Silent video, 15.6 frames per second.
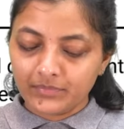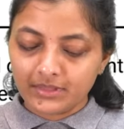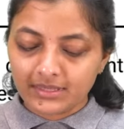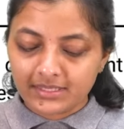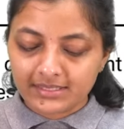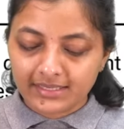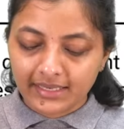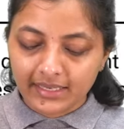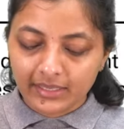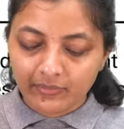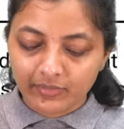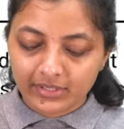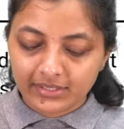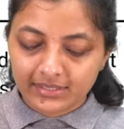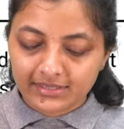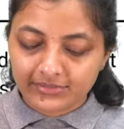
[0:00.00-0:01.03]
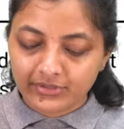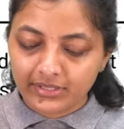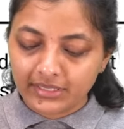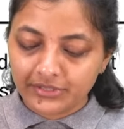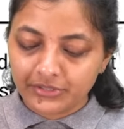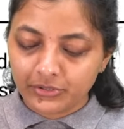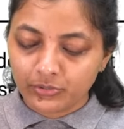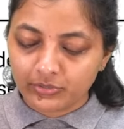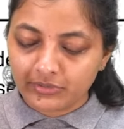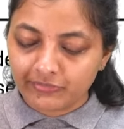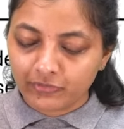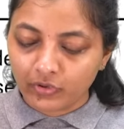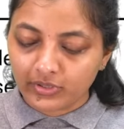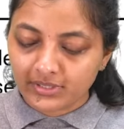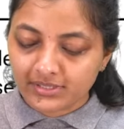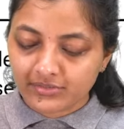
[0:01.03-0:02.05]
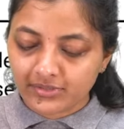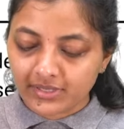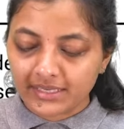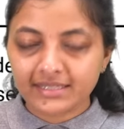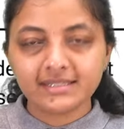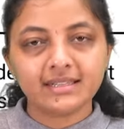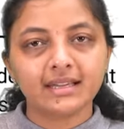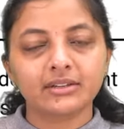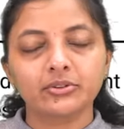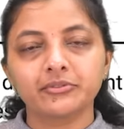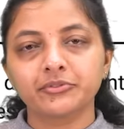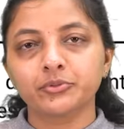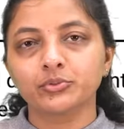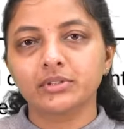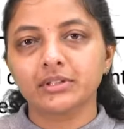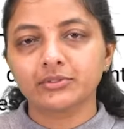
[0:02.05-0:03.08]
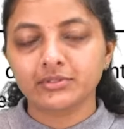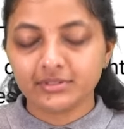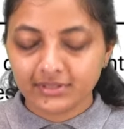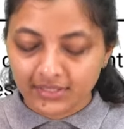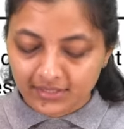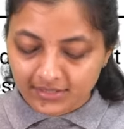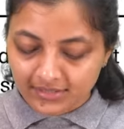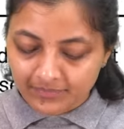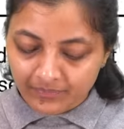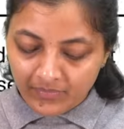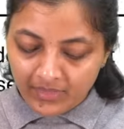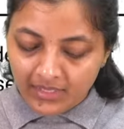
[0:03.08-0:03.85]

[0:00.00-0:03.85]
The second one is related to the Forest Rights Act of two thousand six.